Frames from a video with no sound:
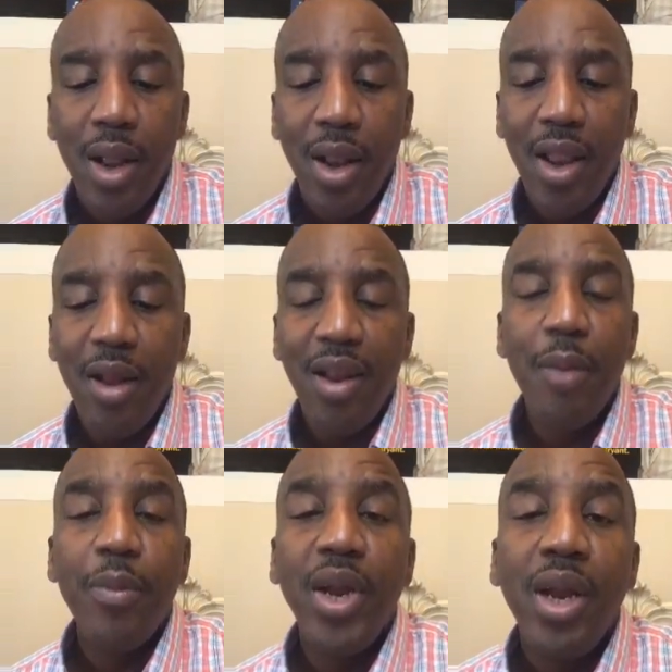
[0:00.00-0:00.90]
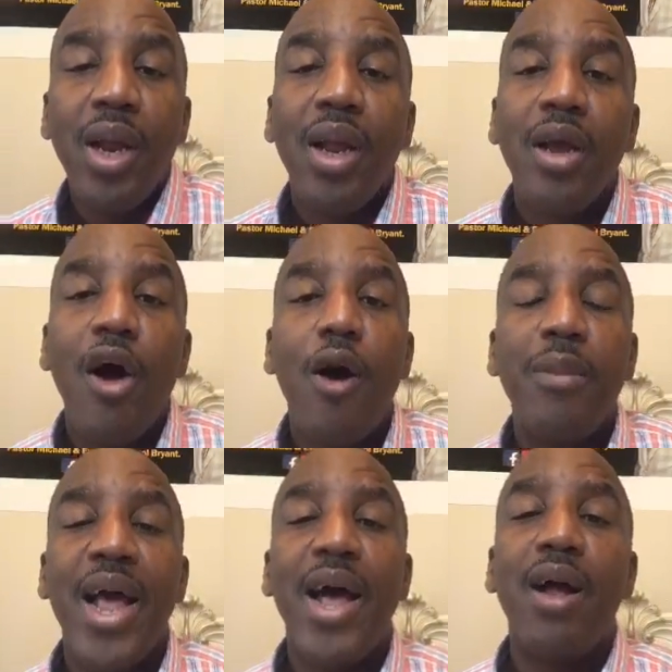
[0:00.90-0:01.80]
Let, let me calm
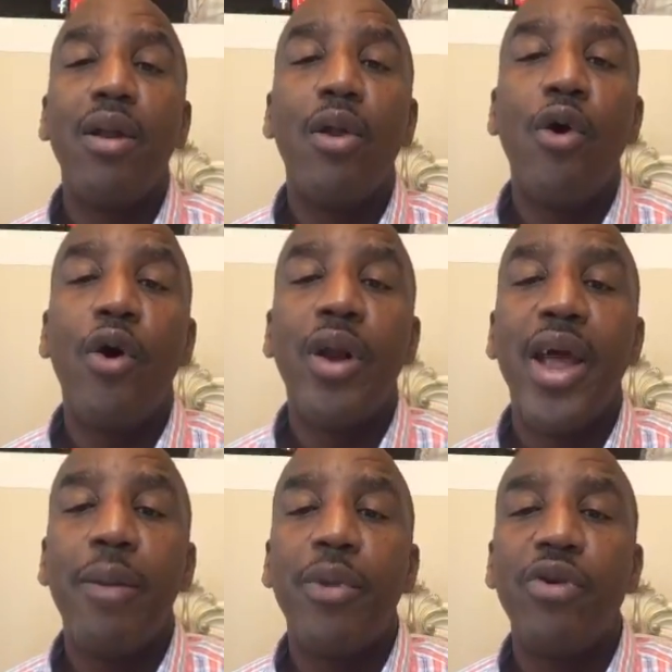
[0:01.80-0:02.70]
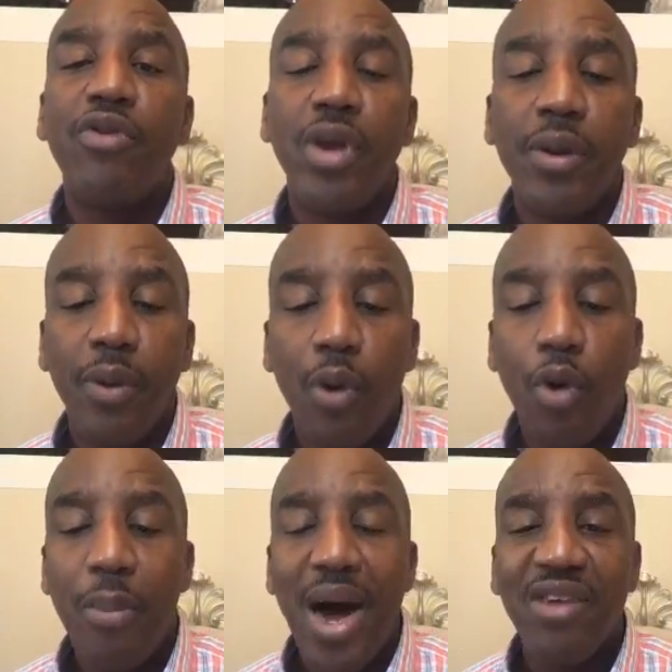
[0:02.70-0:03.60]
down. Lord have mercy.
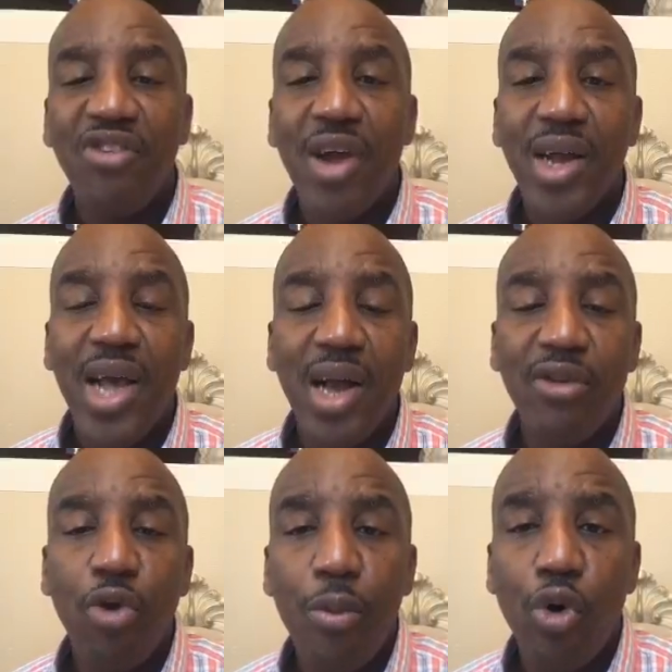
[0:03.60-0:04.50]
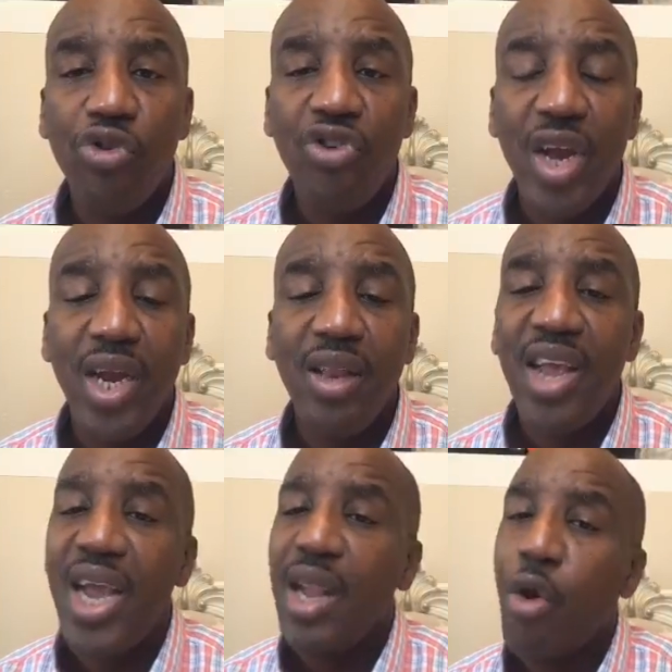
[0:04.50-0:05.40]
Oba shaka tobo she
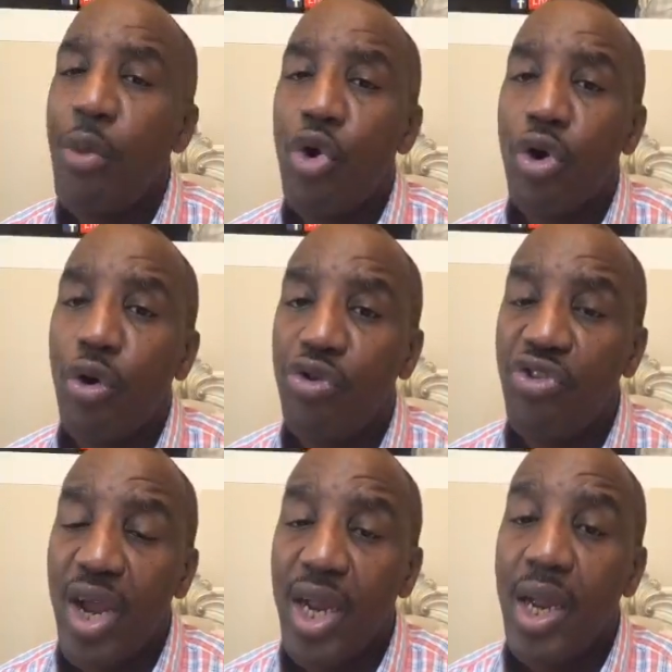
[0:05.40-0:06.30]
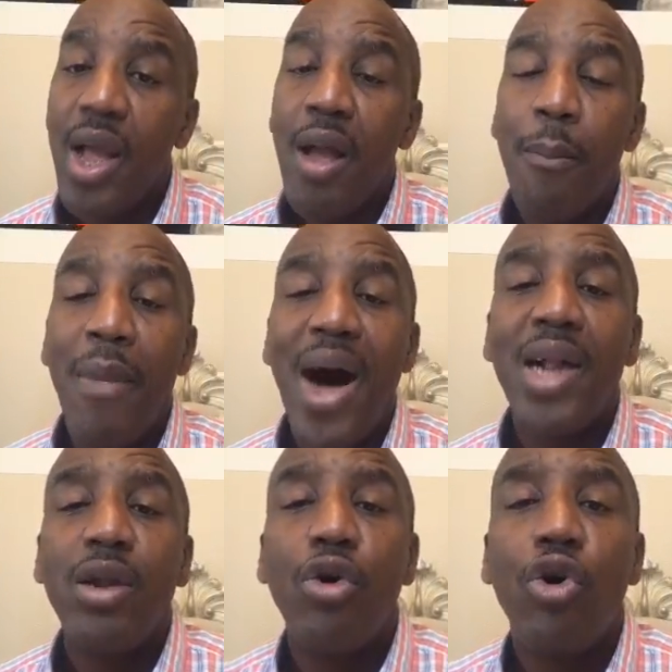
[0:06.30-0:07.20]
te lobo ko she
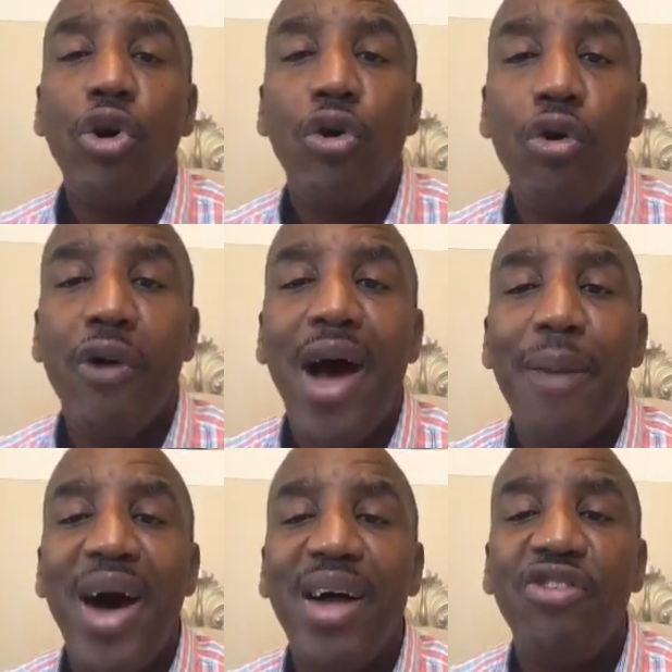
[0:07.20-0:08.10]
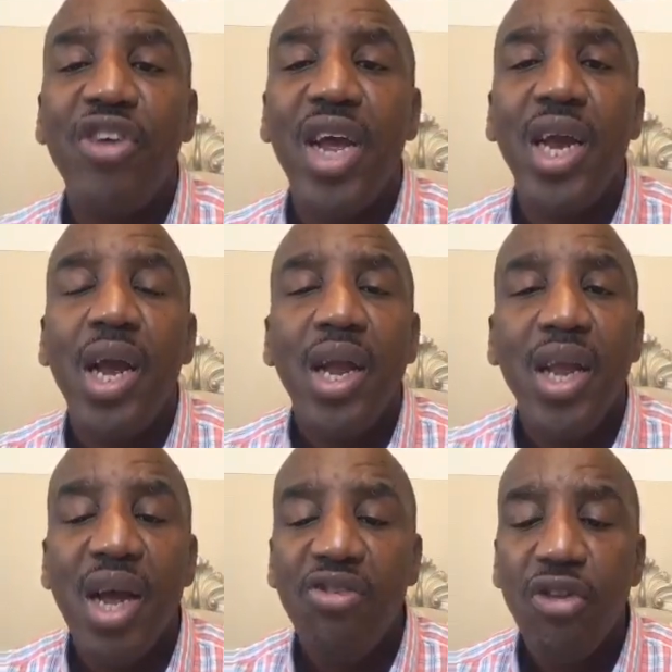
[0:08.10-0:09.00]
mando koraba she.
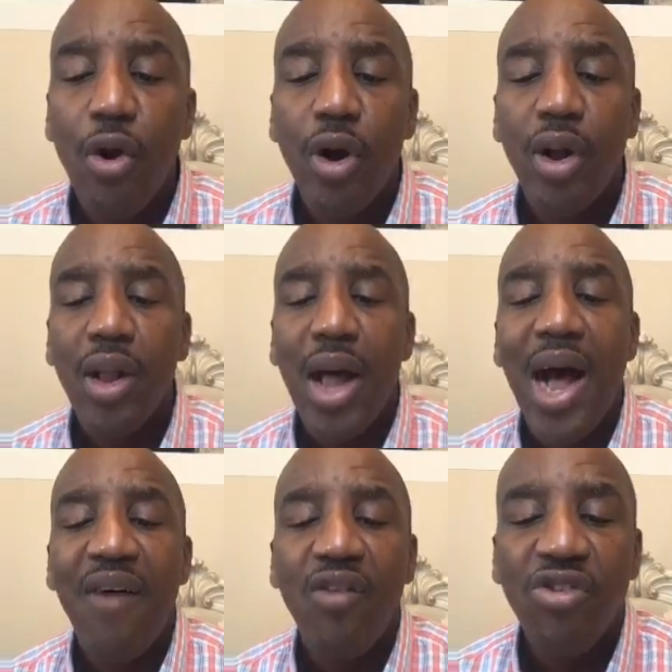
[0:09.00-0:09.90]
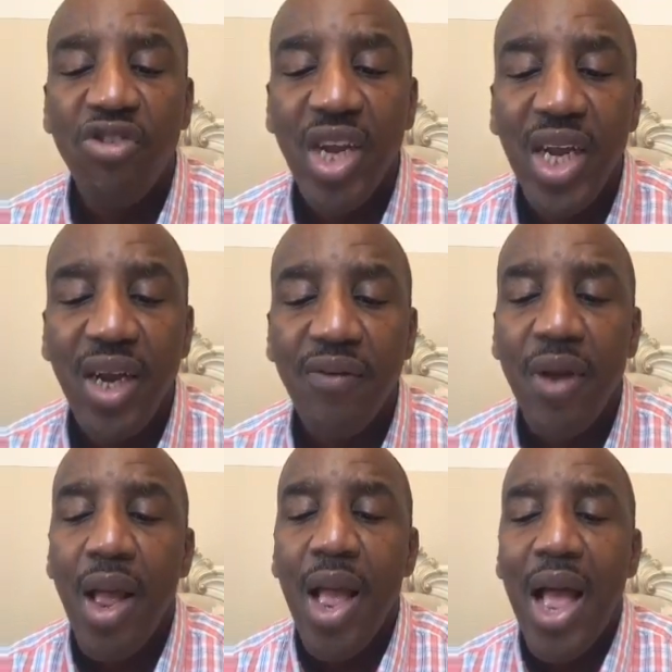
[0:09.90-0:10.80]
Yes, Lord, I receive.
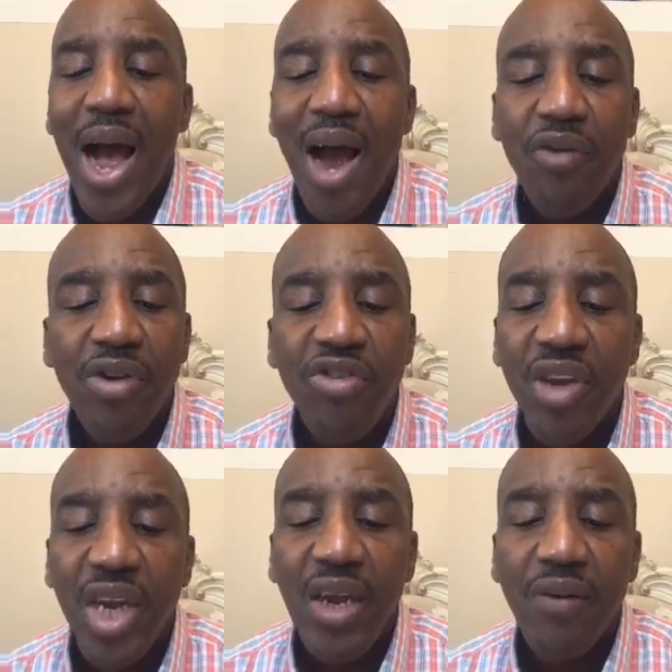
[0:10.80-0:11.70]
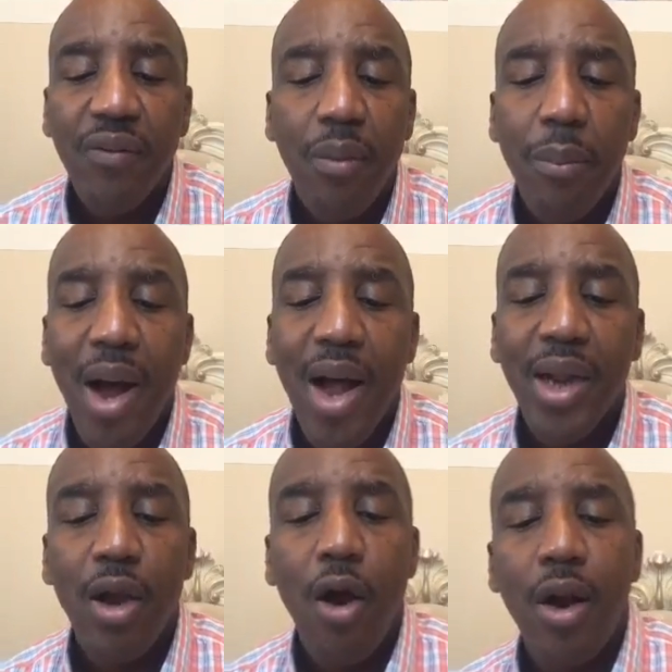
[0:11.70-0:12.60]
I receive. My
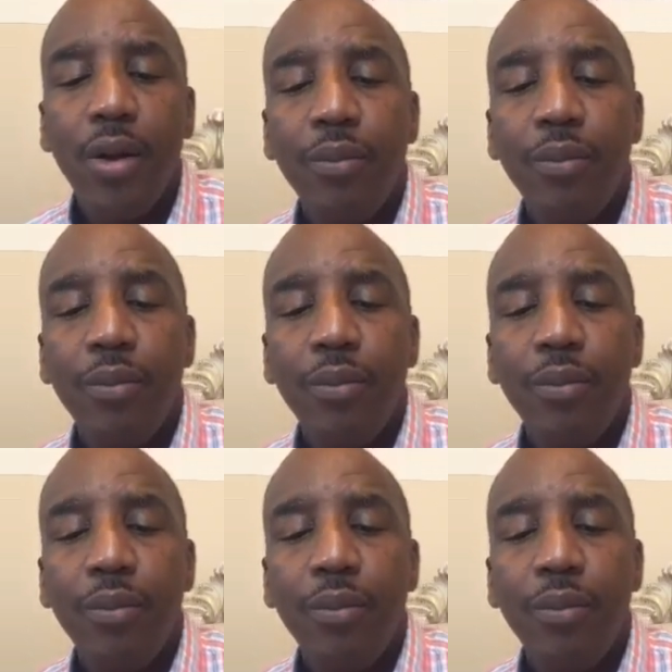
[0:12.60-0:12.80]
God.